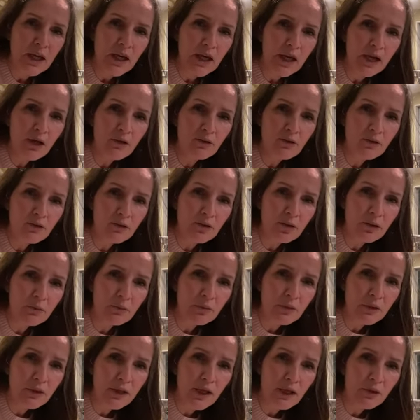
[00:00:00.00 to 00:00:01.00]
How do you
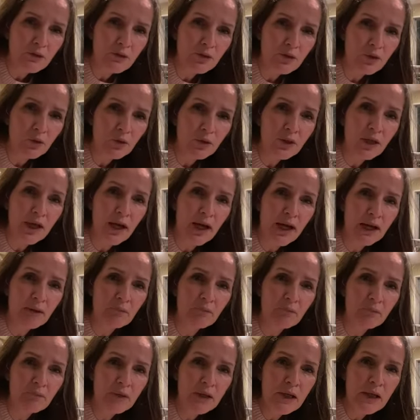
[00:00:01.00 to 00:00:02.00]
pronounce your
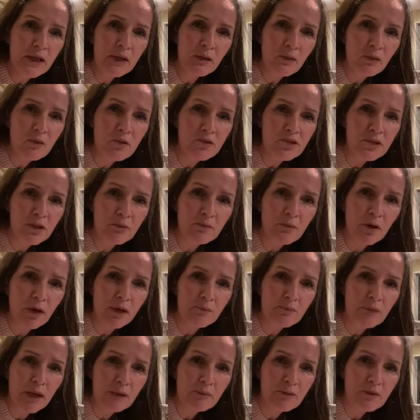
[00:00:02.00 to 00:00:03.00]
name? Also, my
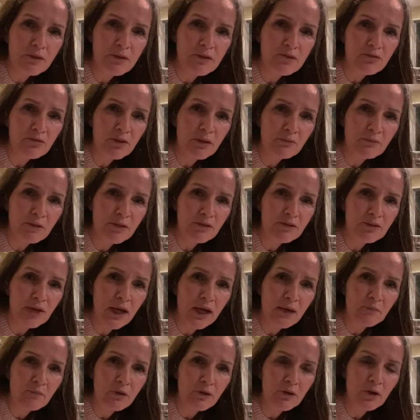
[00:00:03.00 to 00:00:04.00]
mum is from the
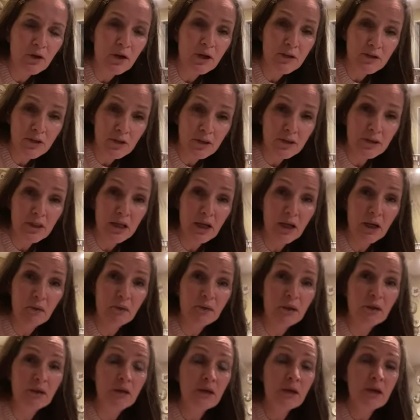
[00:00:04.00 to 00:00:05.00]
same rise at Te
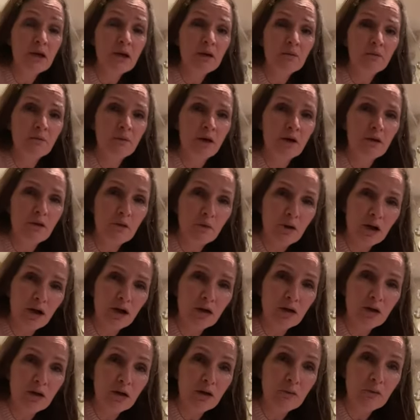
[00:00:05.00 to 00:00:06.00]
Aura.
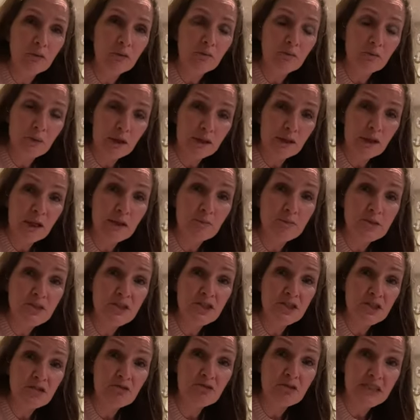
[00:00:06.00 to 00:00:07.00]
My name is
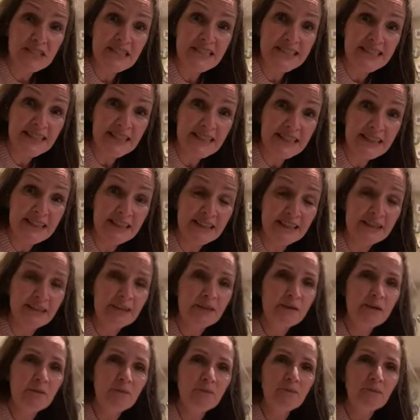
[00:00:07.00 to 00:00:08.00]
Teresa,
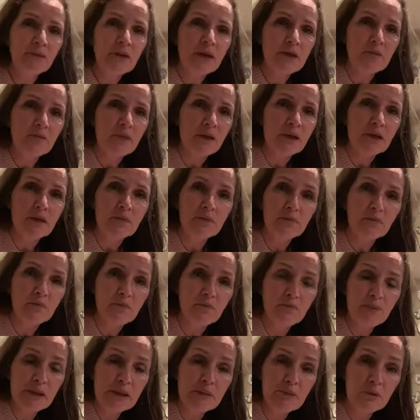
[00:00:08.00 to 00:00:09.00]
but
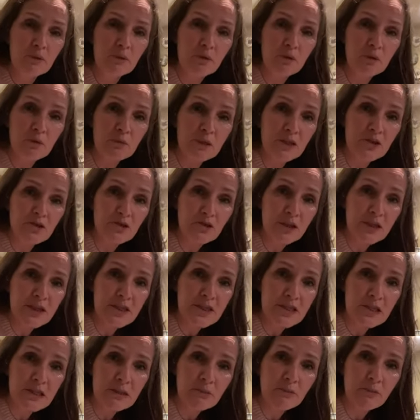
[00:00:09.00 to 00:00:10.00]
people call me
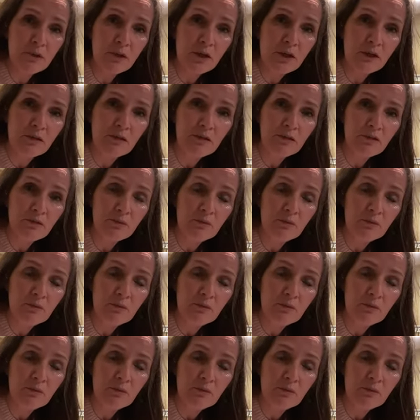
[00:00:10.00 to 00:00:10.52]
Teresa. My